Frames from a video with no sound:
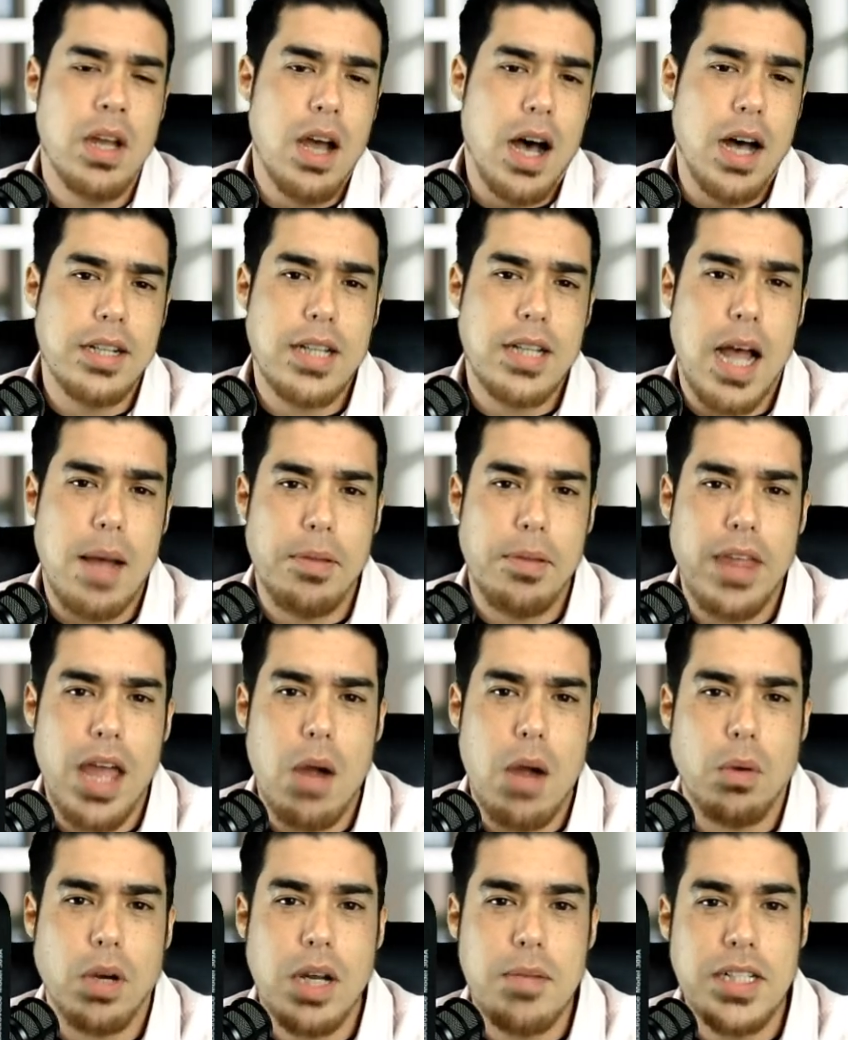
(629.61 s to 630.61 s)
On top of
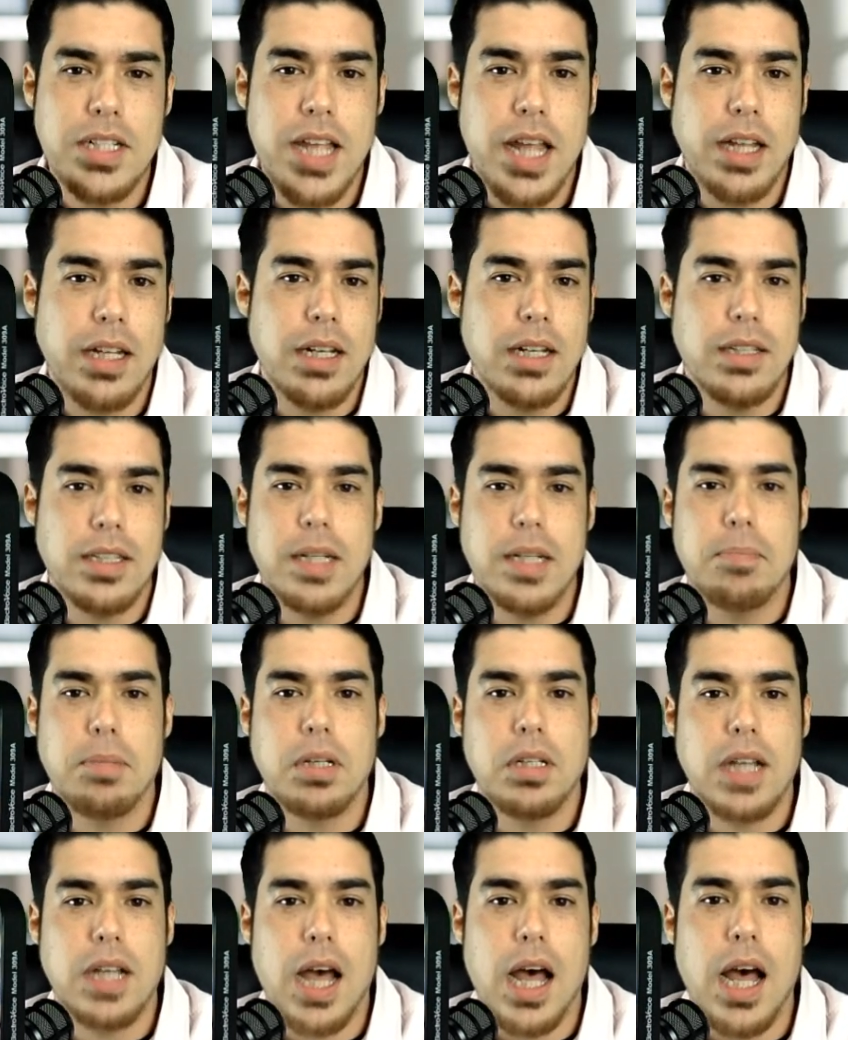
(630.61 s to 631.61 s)
that, we're going to be taking a deeper
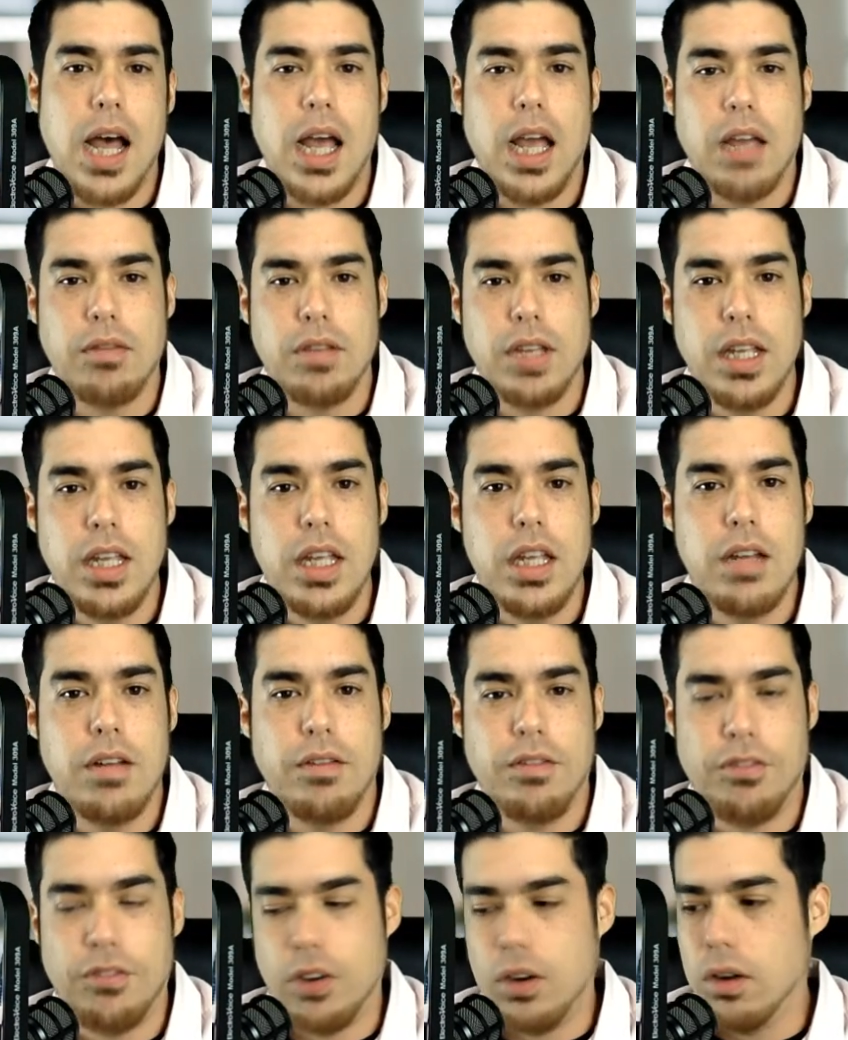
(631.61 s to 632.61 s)
dive in
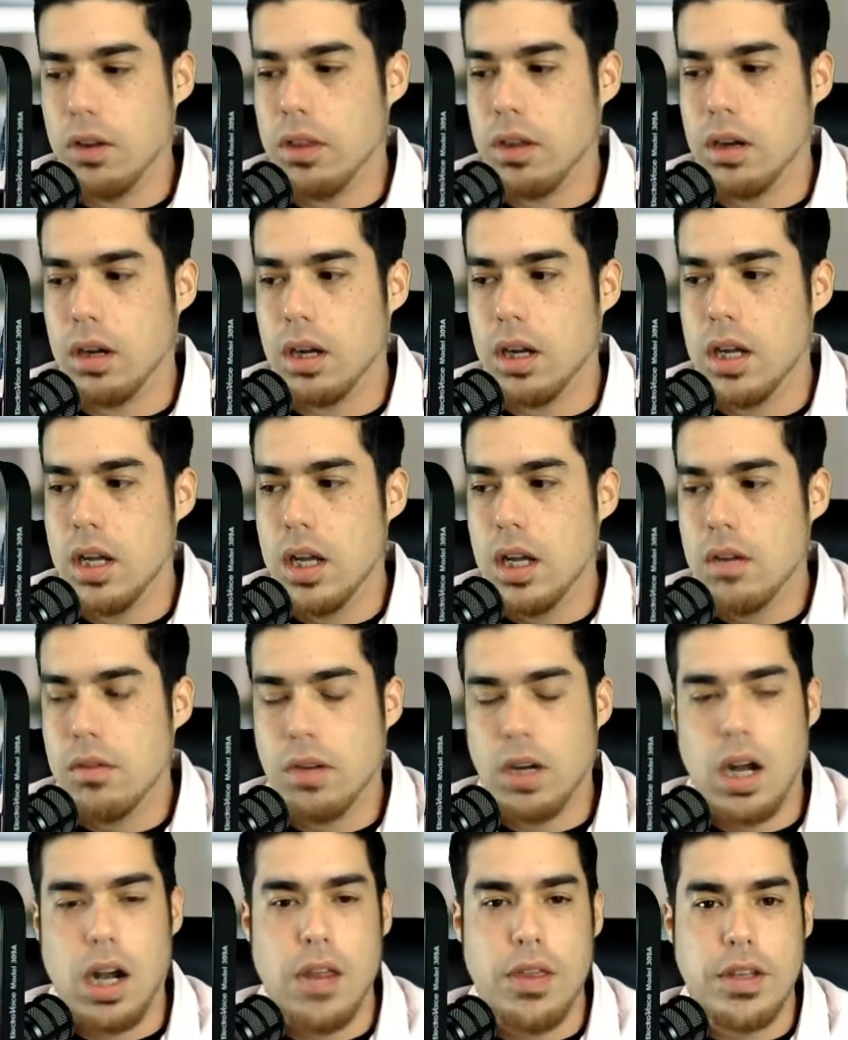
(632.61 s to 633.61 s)
further
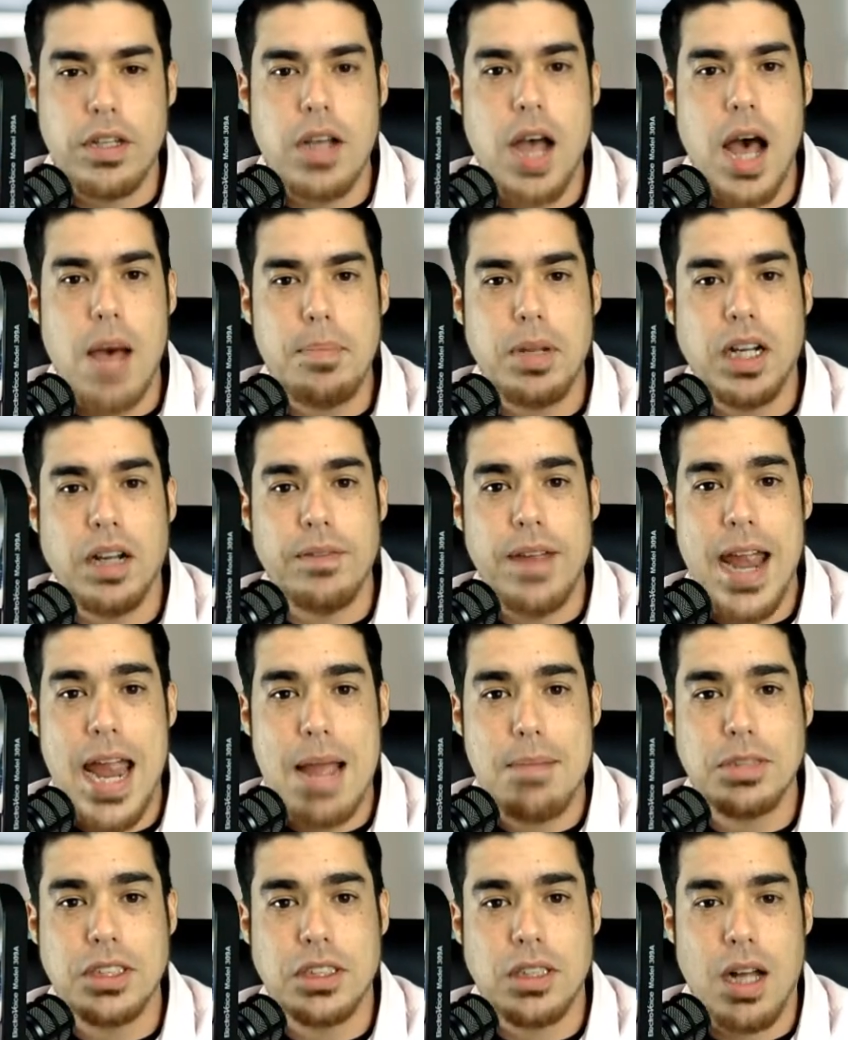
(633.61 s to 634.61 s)
regarding the topic of
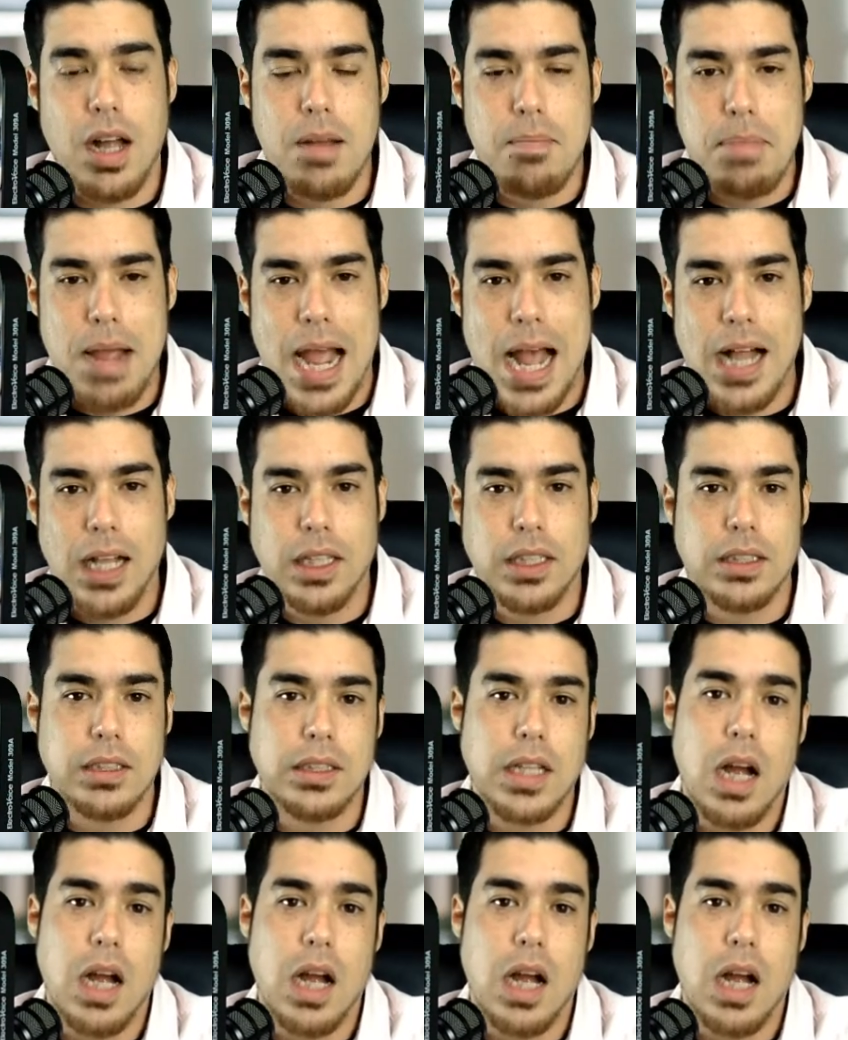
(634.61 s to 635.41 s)
Amazon pallets.